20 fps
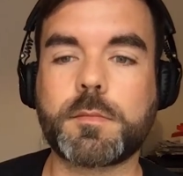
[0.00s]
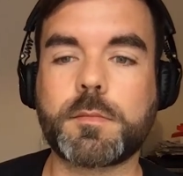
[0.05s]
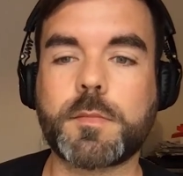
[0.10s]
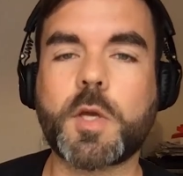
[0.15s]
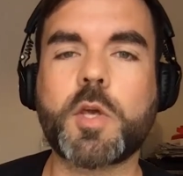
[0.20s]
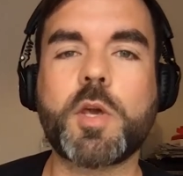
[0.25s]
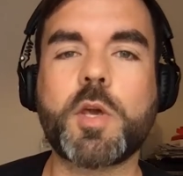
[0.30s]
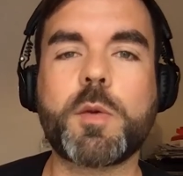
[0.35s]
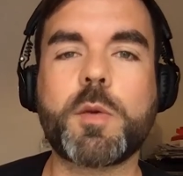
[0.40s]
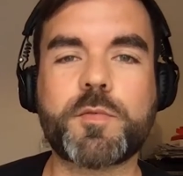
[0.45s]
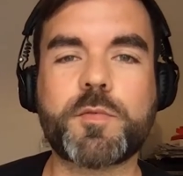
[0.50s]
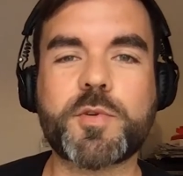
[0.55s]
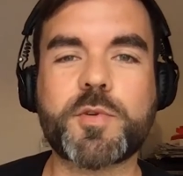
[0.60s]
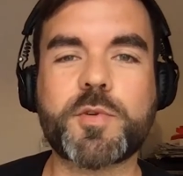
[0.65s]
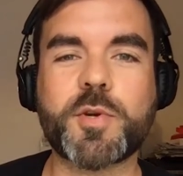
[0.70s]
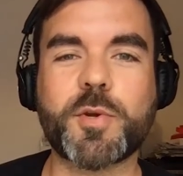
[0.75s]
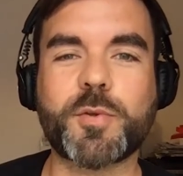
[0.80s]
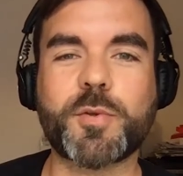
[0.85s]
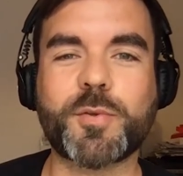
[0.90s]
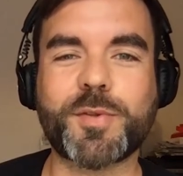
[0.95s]
which is a group
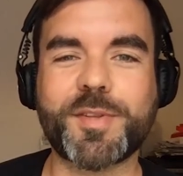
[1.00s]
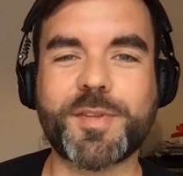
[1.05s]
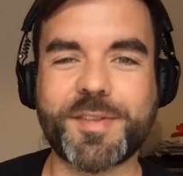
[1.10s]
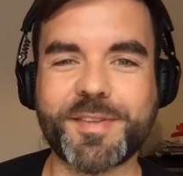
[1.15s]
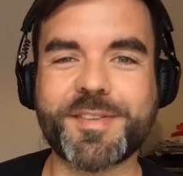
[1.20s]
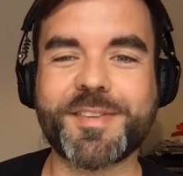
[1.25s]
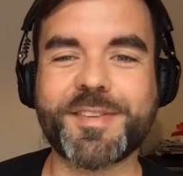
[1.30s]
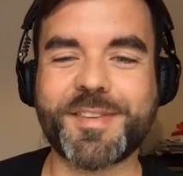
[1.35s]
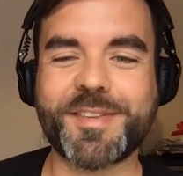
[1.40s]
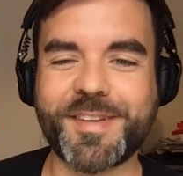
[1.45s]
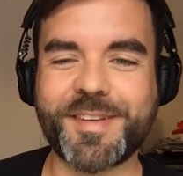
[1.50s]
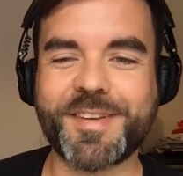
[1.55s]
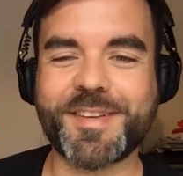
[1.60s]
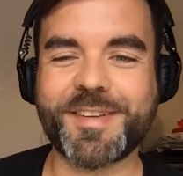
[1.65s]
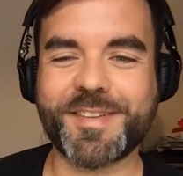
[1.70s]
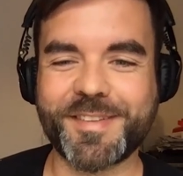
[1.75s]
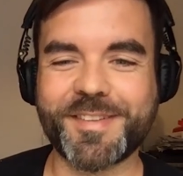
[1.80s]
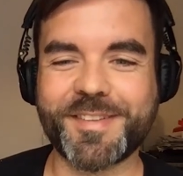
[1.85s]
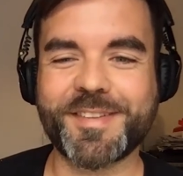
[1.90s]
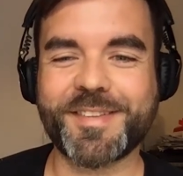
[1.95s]
that started in Melbourne, the
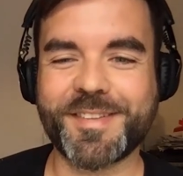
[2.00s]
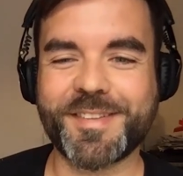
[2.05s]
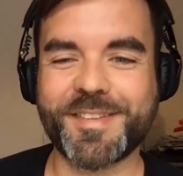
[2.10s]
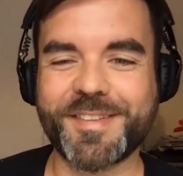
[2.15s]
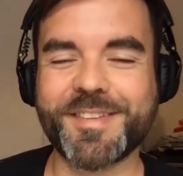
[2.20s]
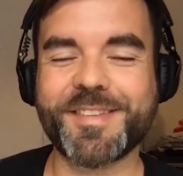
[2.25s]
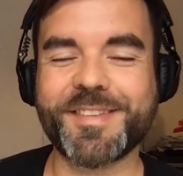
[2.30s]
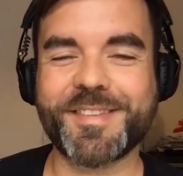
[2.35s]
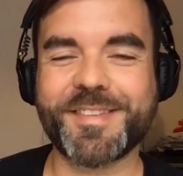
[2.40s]
Cube of Truth,